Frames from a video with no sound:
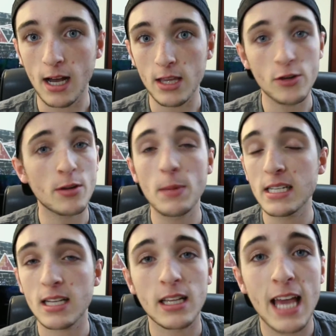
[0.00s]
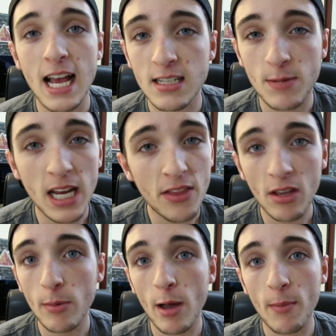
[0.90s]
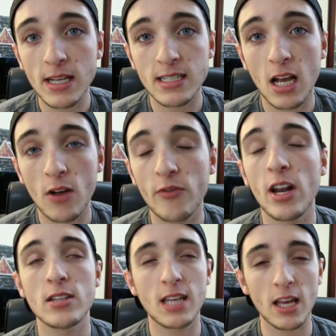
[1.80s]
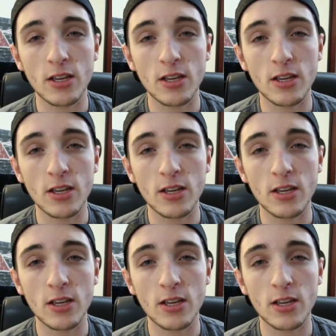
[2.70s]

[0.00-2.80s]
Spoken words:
You can basically ask me anything about myself and I'll tell